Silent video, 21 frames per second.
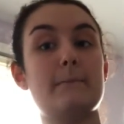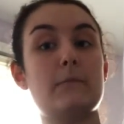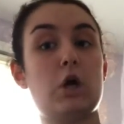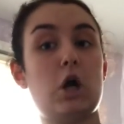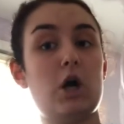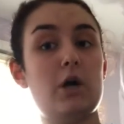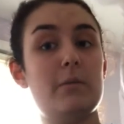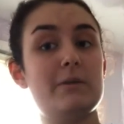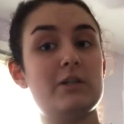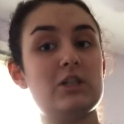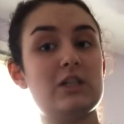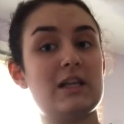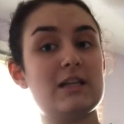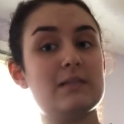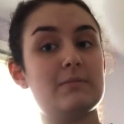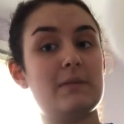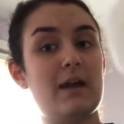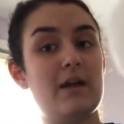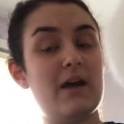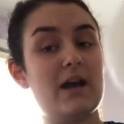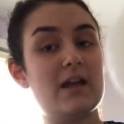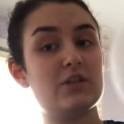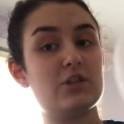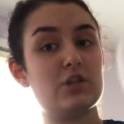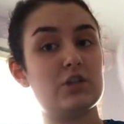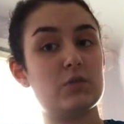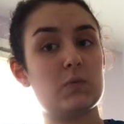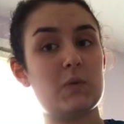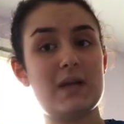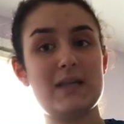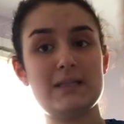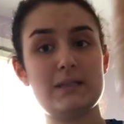garbage /
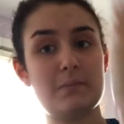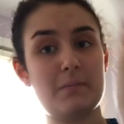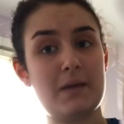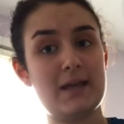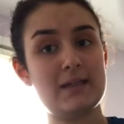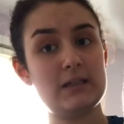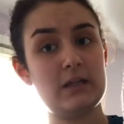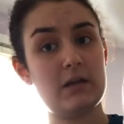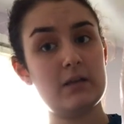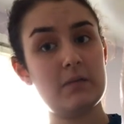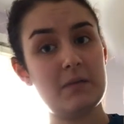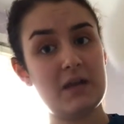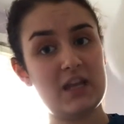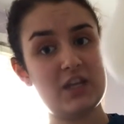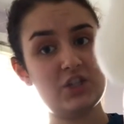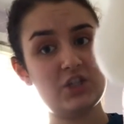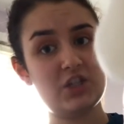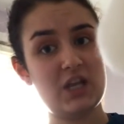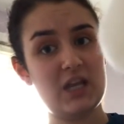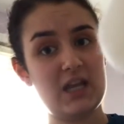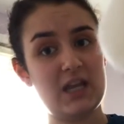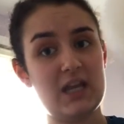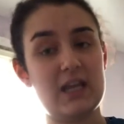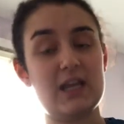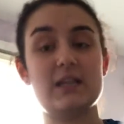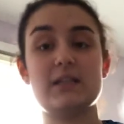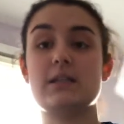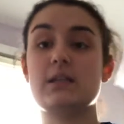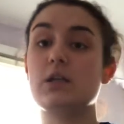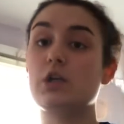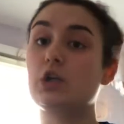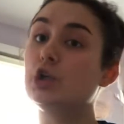biohazardous waste depending on the
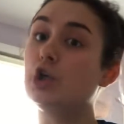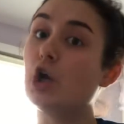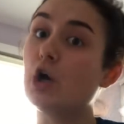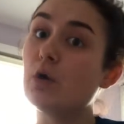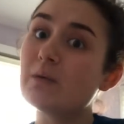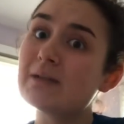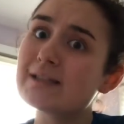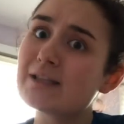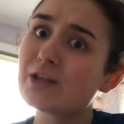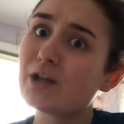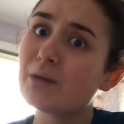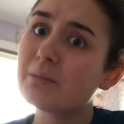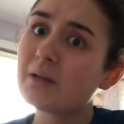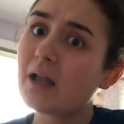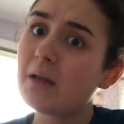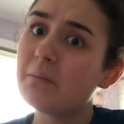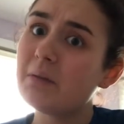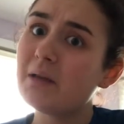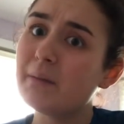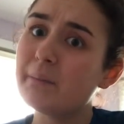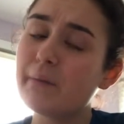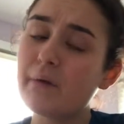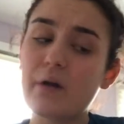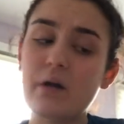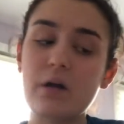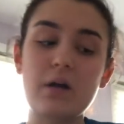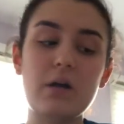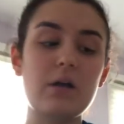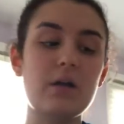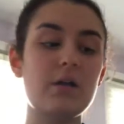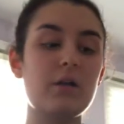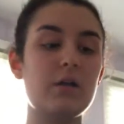patient. Know what's in their blood,
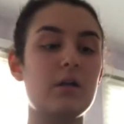people.